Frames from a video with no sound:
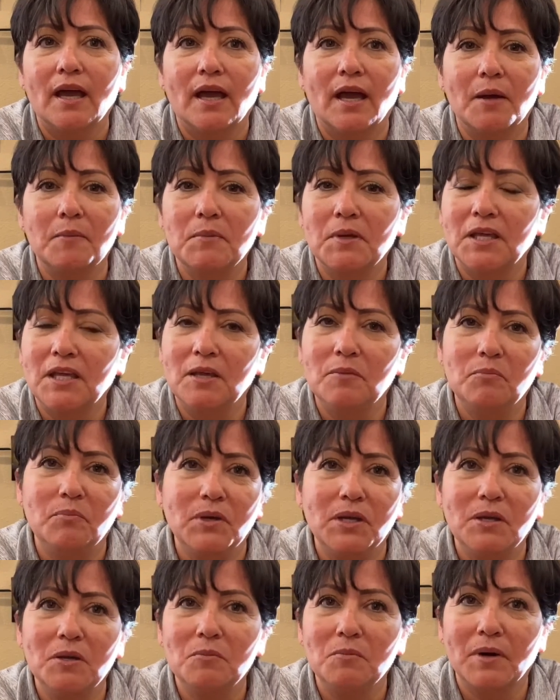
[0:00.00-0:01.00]
I'm
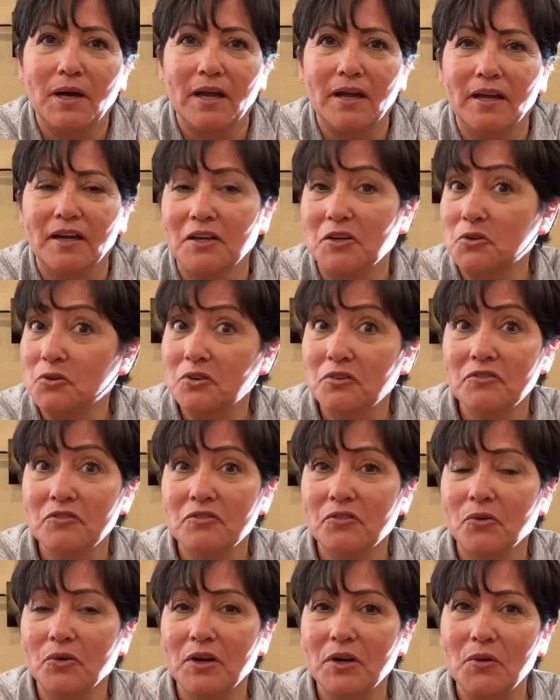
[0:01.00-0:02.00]
keeping my
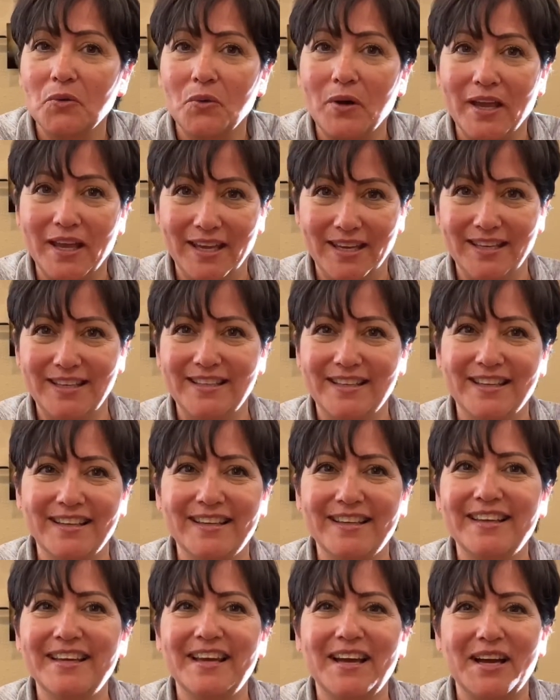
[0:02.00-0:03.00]
140 weight.
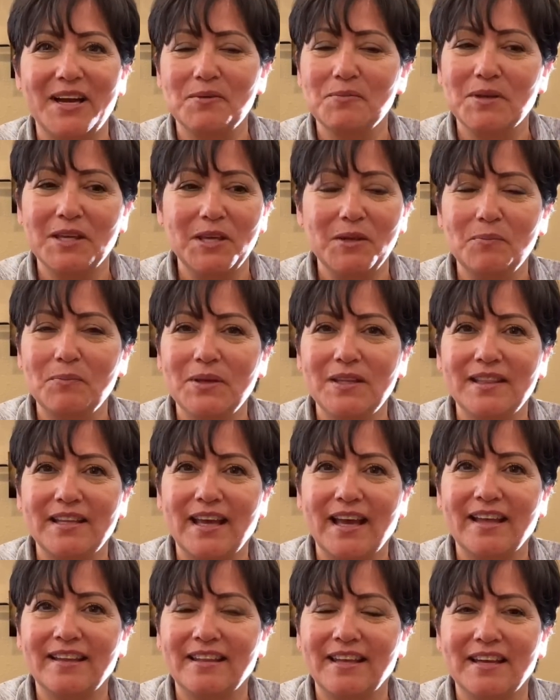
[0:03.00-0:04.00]
I'm keeping
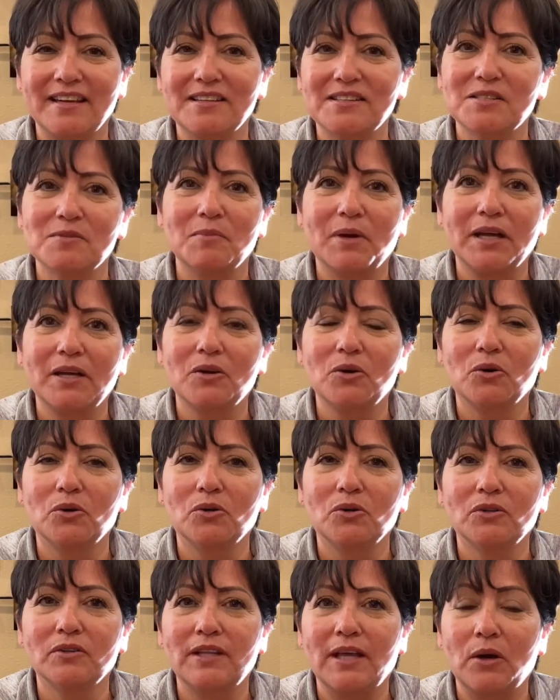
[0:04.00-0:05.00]
that. That is my
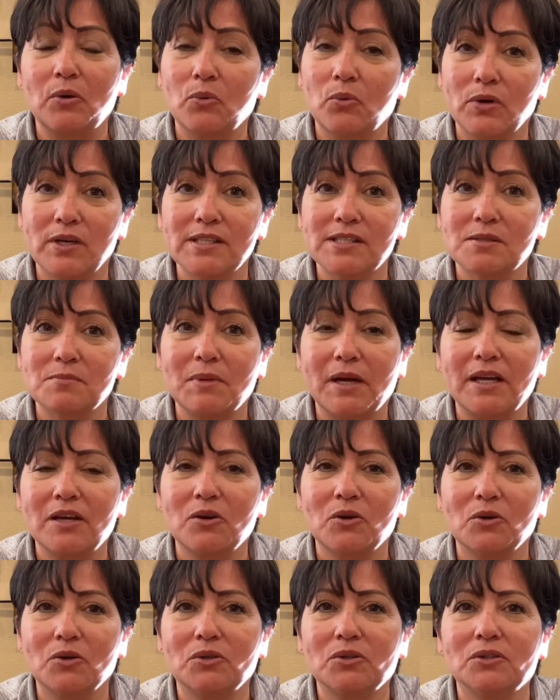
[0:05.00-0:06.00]
goal. That was my
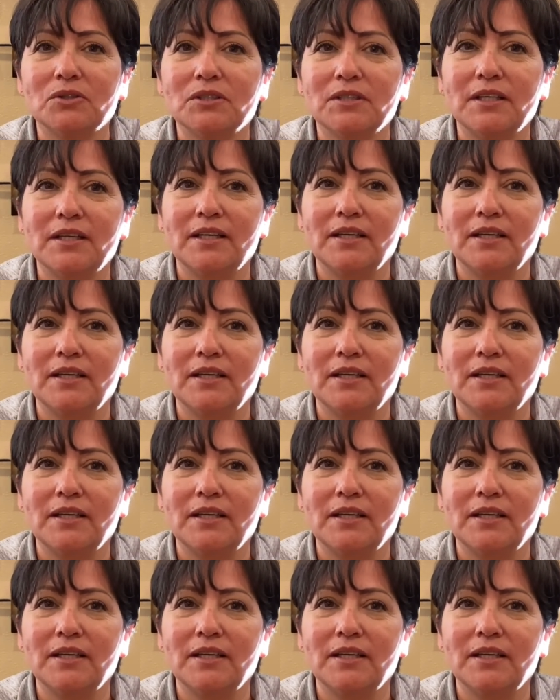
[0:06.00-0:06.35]
goal.